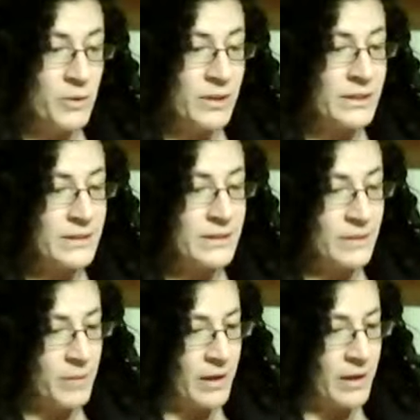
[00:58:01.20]
a little
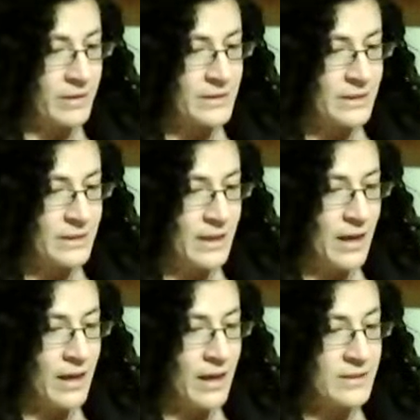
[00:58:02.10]
apart,
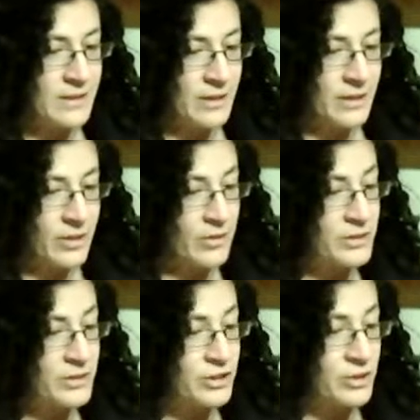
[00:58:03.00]
asking her, as
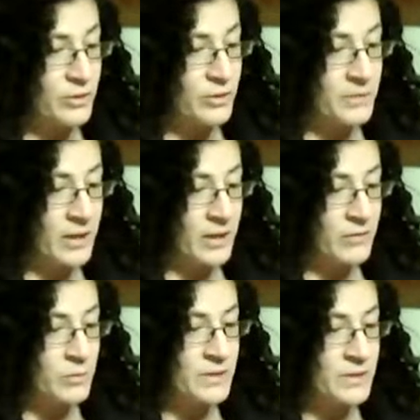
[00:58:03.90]
she told me
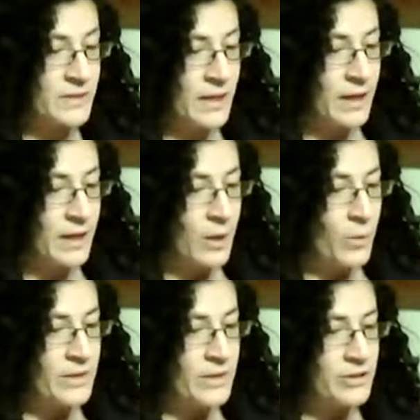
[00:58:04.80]
afterwards,
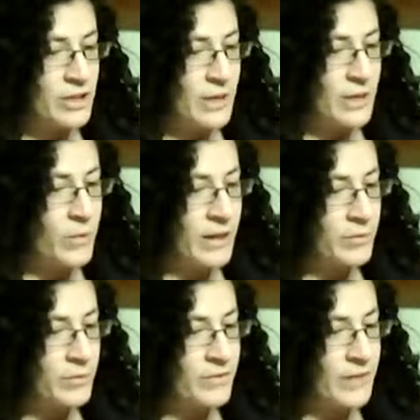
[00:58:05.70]
whether she had well
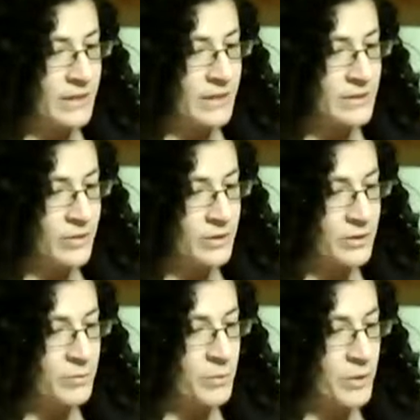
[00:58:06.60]
reflected on the
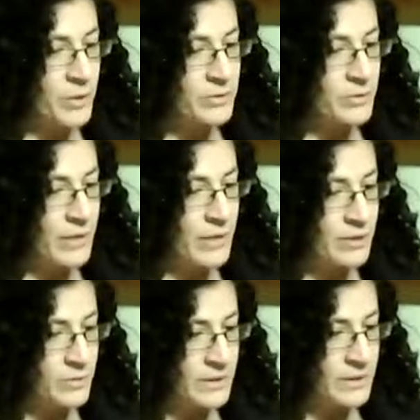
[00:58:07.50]
proposed
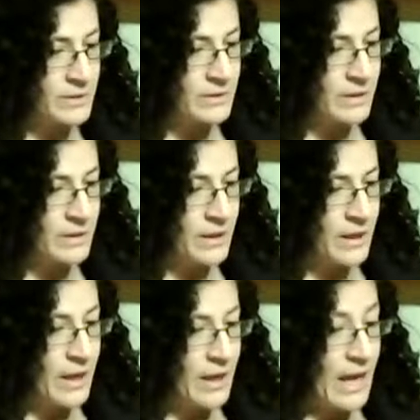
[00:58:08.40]
arrangement,
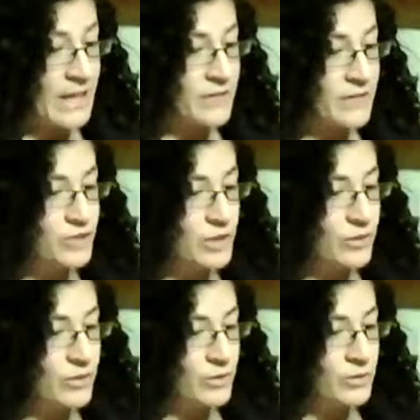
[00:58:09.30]
and if she
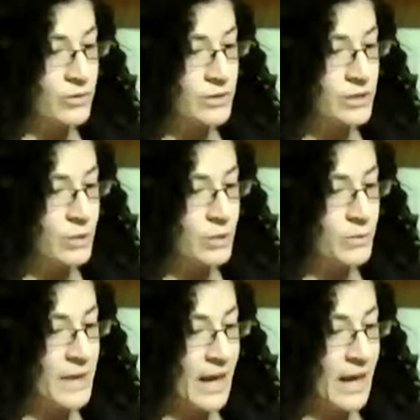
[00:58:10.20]
thought she would be
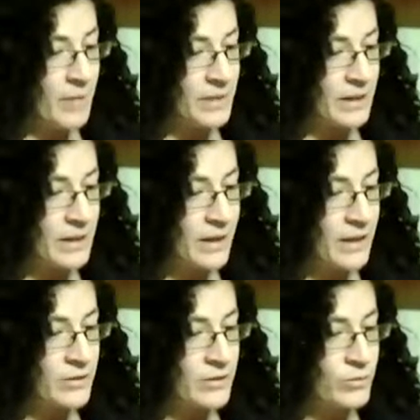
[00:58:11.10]
happy under
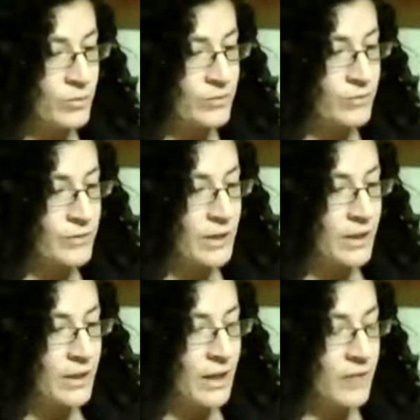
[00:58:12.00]
the roof
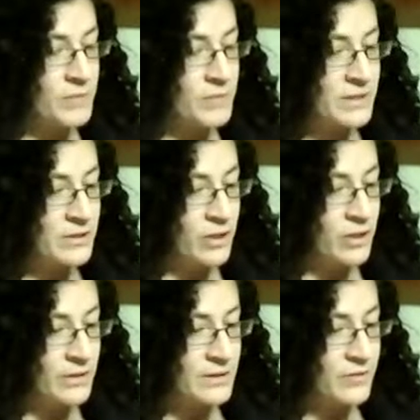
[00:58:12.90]
of Mr.
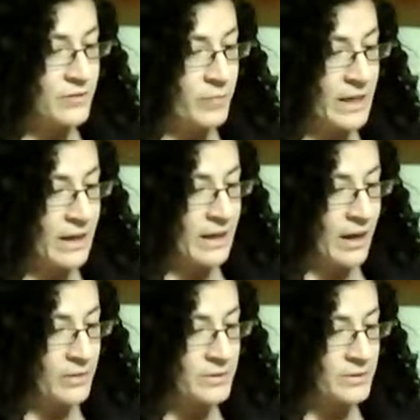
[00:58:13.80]
Jaundice of Bleak
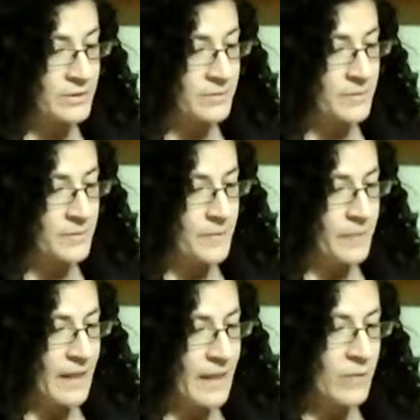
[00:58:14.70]
House,
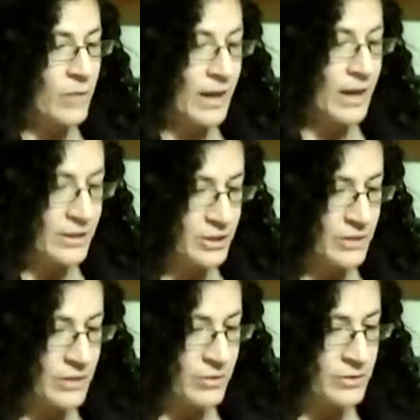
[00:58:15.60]
and why she
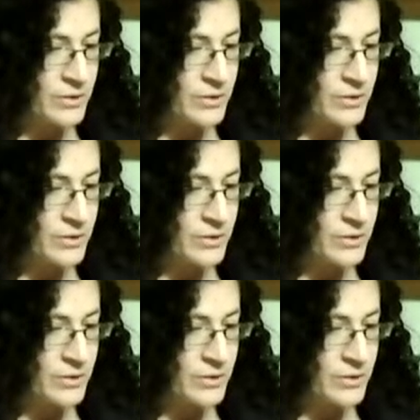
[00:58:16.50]
thought so.